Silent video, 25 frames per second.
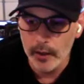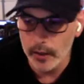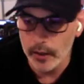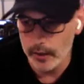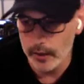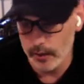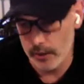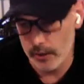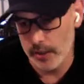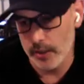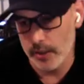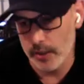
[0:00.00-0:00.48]

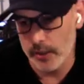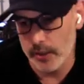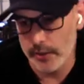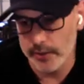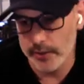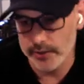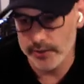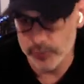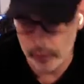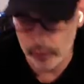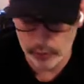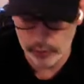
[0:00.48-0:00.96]

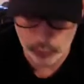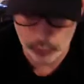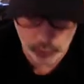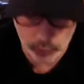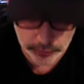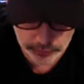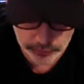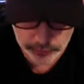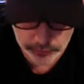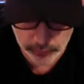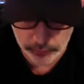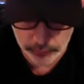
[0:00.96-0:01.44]
And so I was
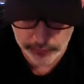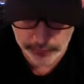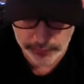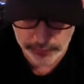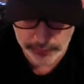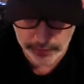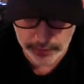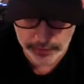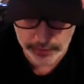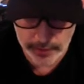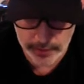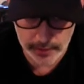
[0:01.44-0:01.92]
working towards
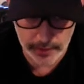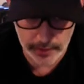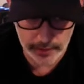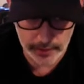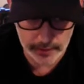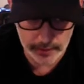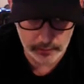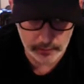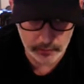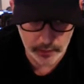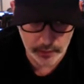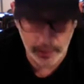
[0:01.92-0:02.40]
that, and
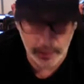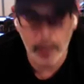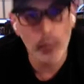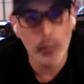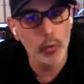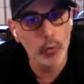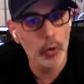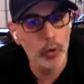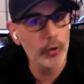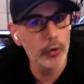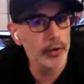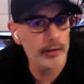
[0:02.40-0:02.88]
I
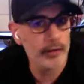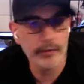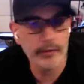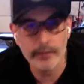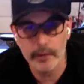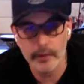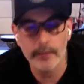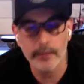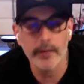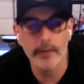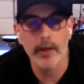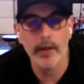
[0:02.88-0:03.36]
wrote it in
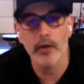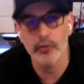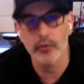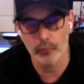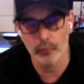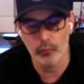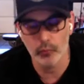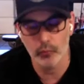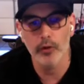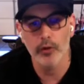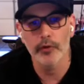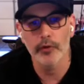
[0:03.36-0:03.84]

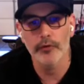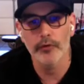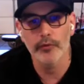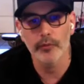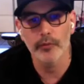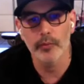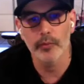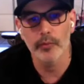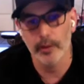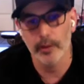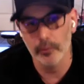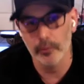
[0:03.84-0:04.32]
10,000 words,
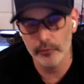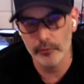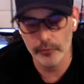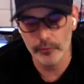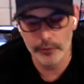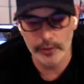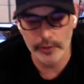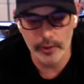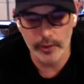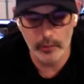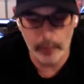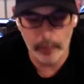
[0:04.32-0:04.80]
but I was
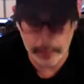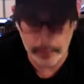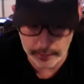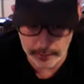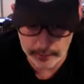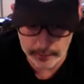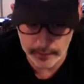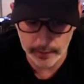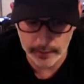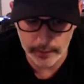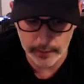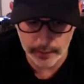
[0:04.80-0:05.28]
looking at what I
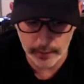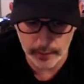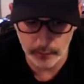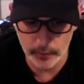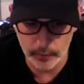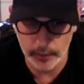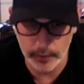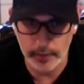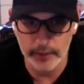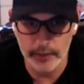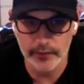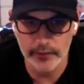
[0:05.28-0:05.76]
did and I
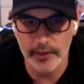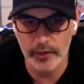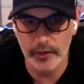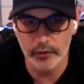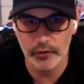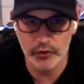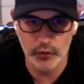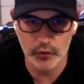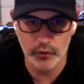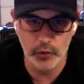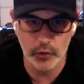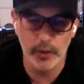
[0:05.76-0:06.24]
realized how
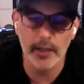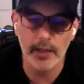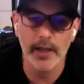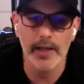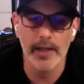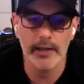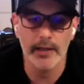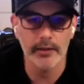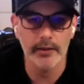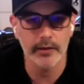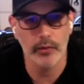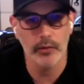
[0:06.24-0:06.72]

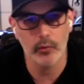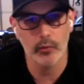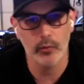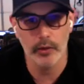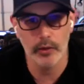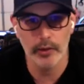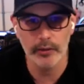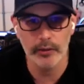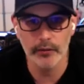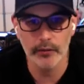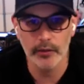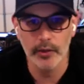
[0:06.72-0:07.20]
truncated it
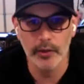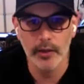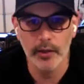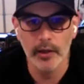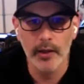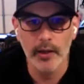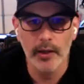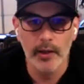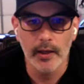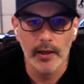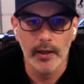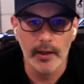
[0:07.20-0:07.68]
was.
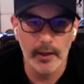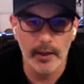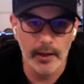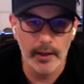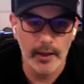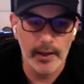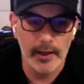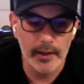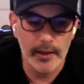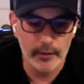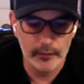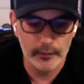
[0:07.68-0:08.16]
And
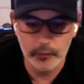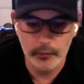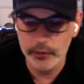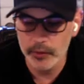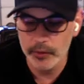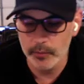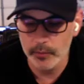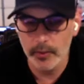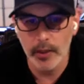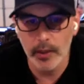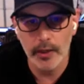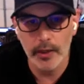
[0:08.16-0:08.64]
I had a
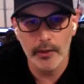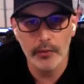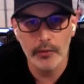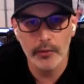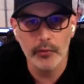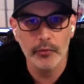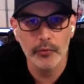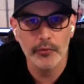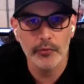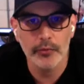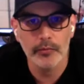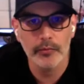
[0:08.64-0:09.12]
friend of mine
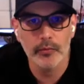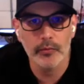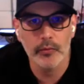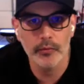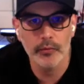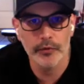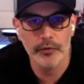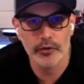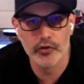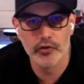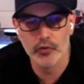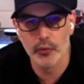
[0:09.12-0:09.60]

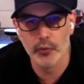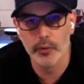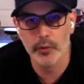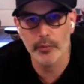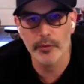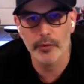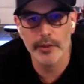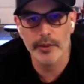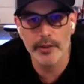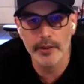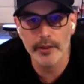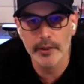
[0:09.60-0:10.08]
who's
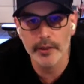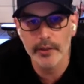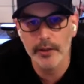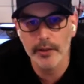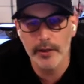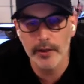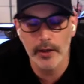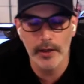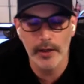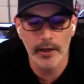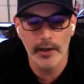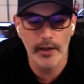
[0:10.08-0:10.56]
extremely
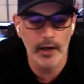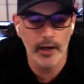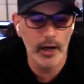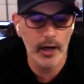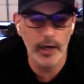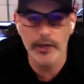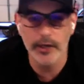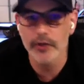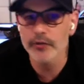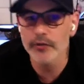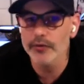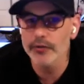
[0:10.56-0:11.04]

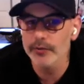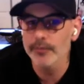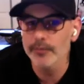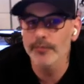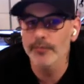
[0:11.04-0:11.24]
honest,